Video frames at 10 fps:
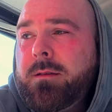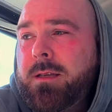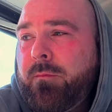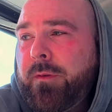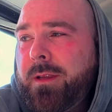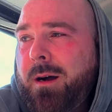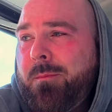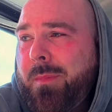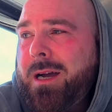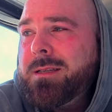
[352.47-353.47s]
Something that
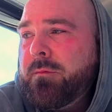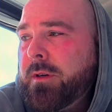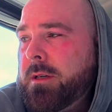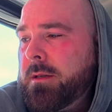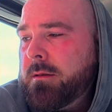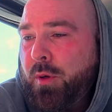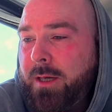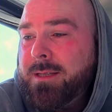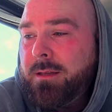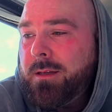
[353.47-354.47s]
I'm massively
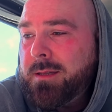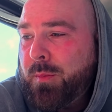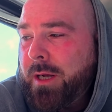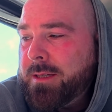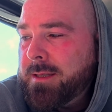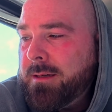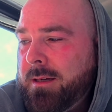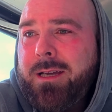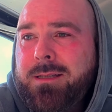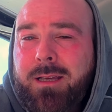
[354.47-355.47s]
pleasantly surprised
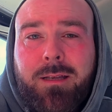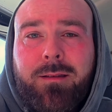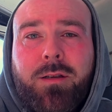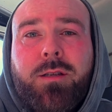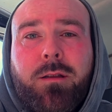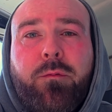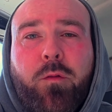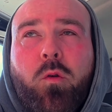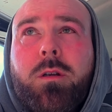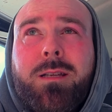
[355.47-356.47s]
at is the condition of the
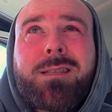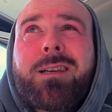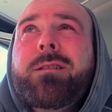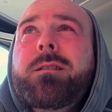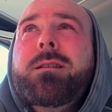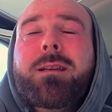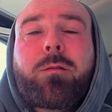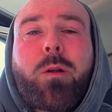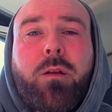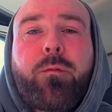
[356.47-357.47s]
floor, considering it's a
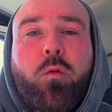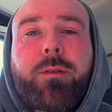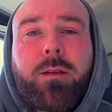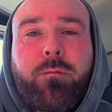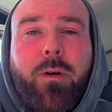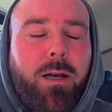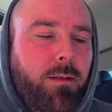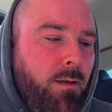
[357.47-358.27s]
2014 van.